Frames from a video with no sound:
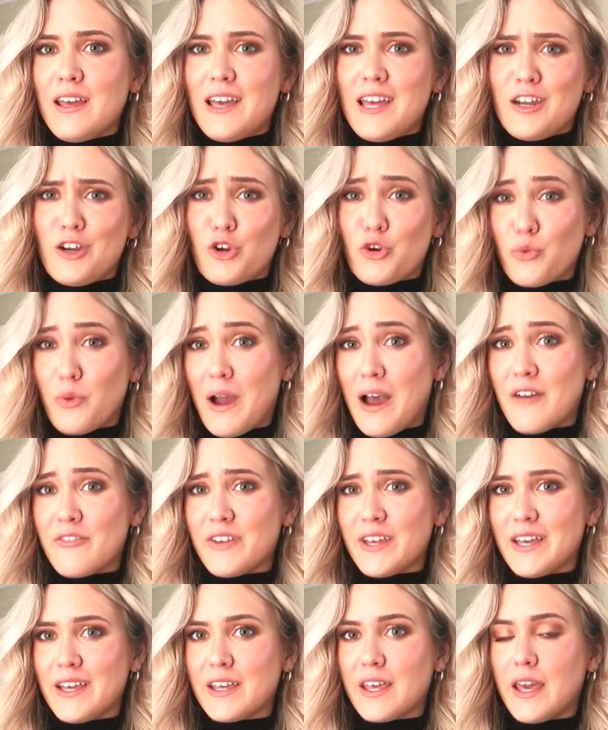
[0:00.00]
and
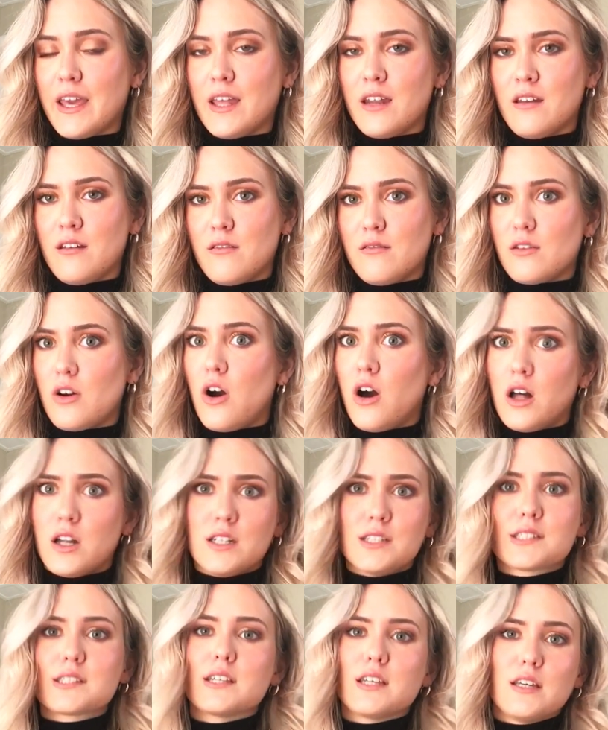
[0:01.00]
graphic and
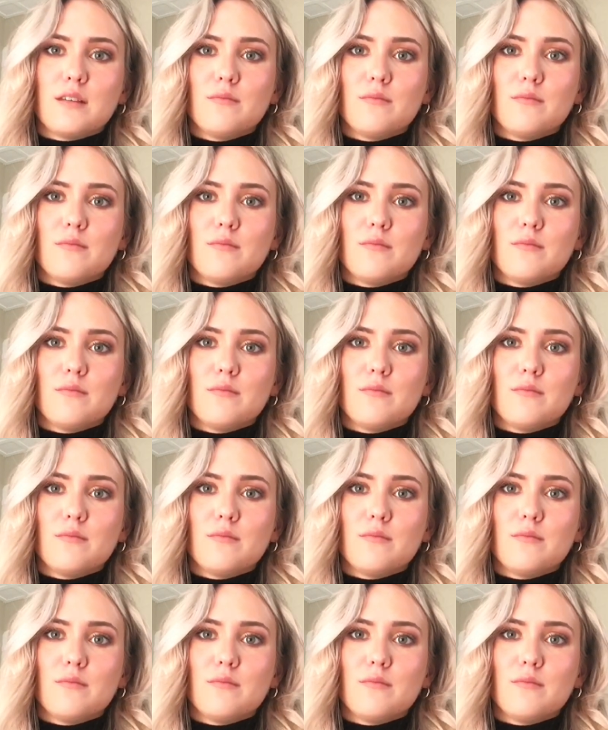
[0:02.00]
honestly